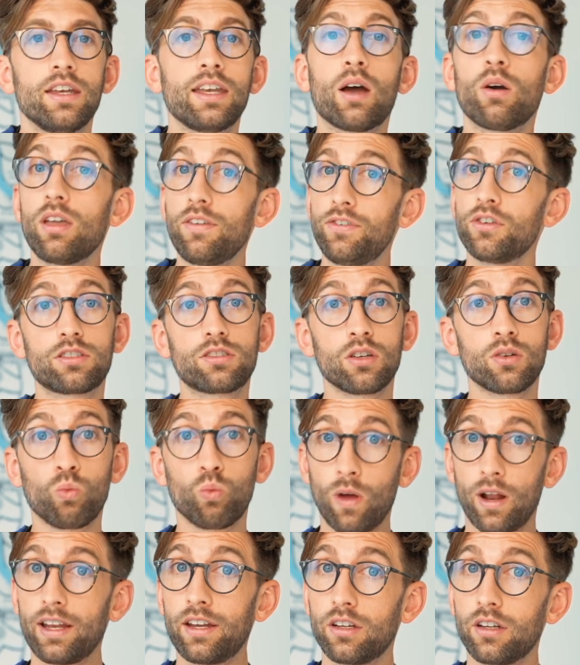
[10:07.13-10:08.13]
Now, if you've done
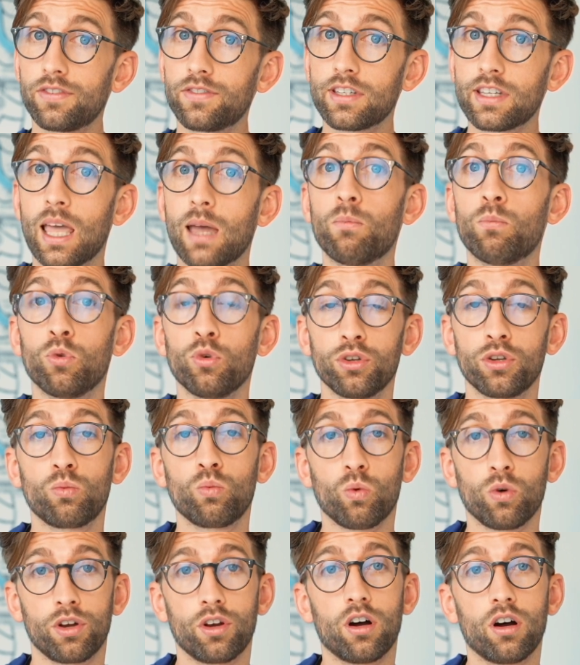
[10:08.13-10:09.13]
well enough to get more than
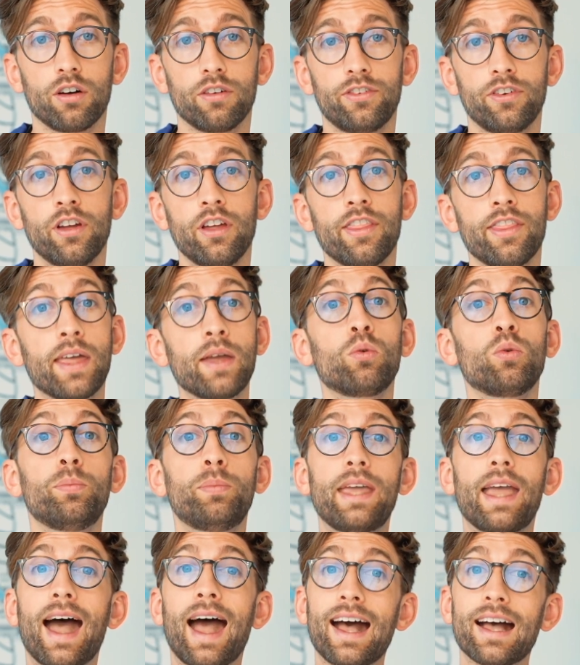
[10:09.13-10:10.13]
one offer, they will
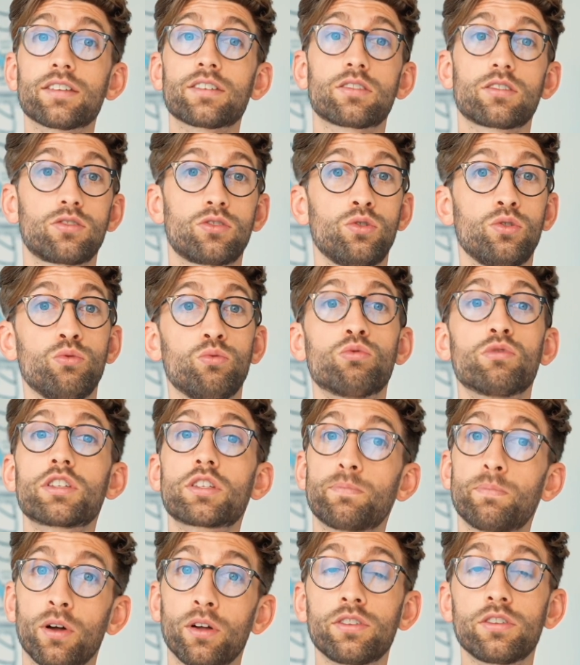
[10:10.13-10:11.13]
be asked to
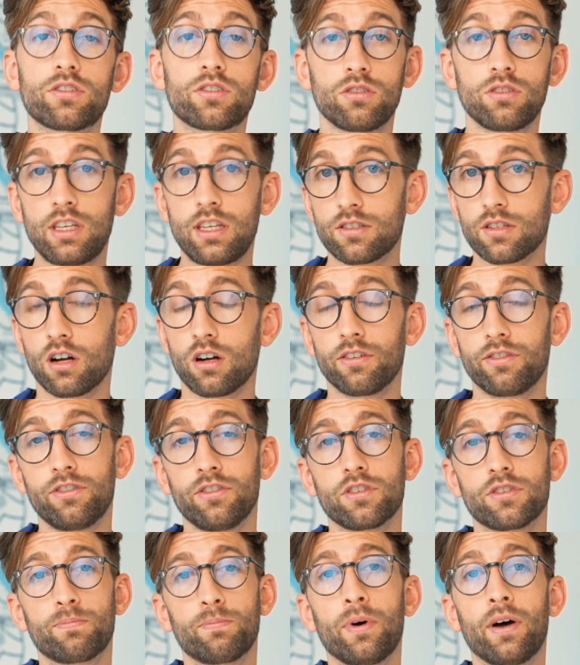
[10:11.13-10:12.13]
respond to these
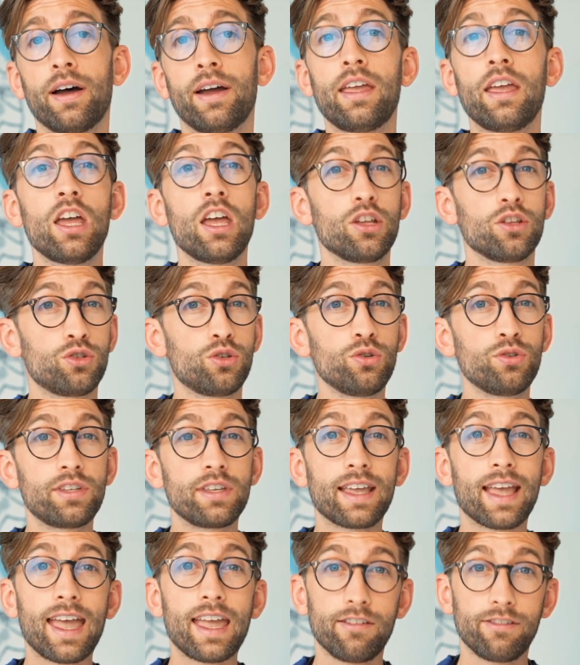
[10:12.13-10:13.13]
offers by
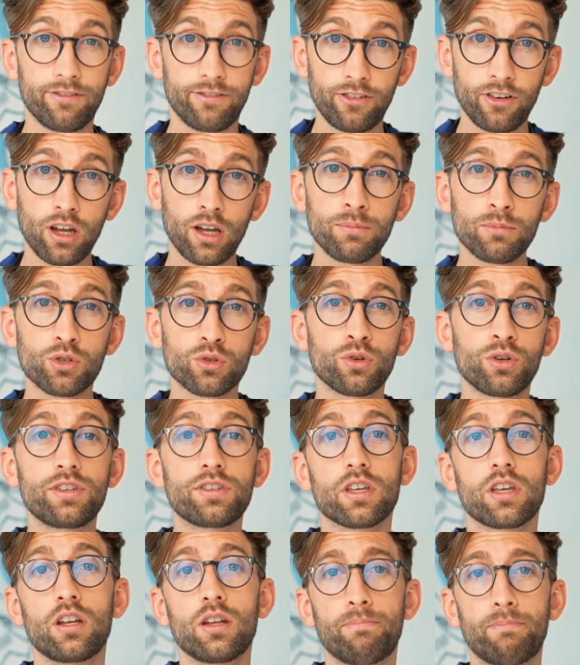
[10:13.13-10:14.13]
choosing a firm
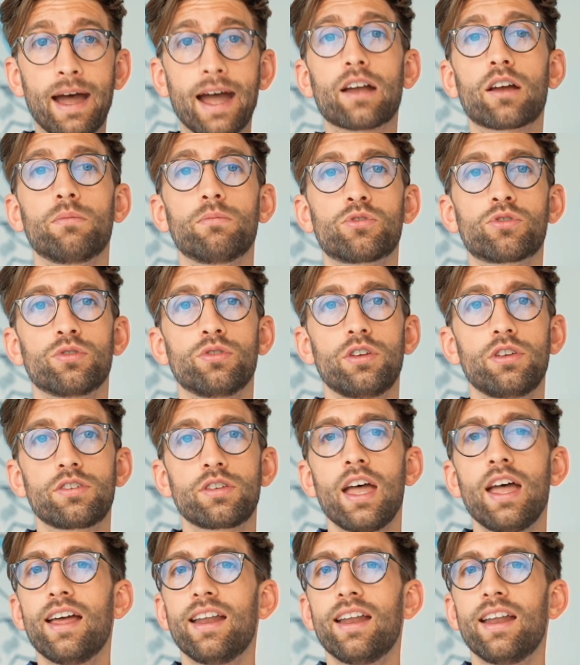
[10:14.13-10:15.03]
choice and a backup choice.